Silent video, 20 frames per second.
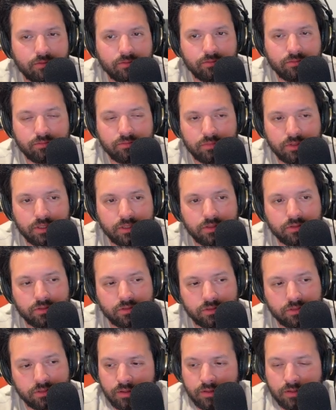Pretty
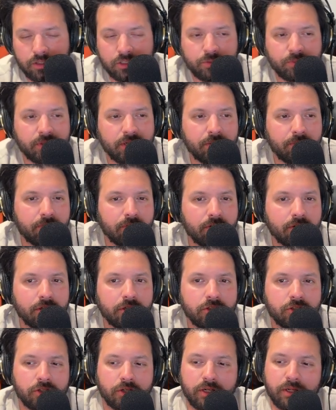interesting. There's minimal
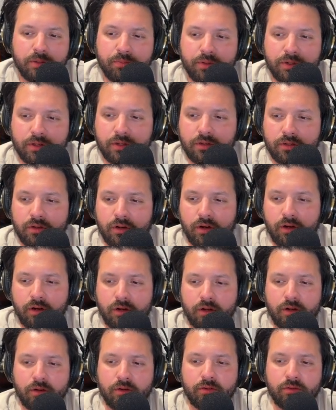user input
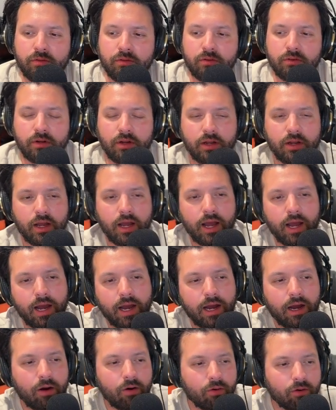on
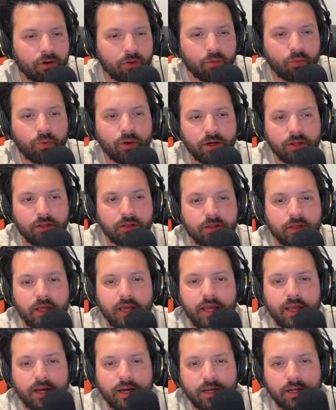how or what the
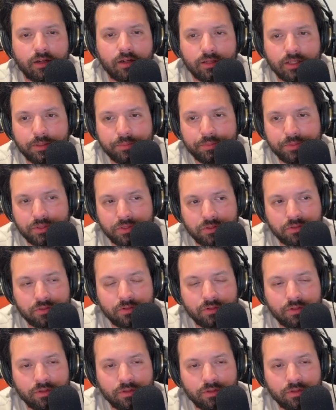AI clips.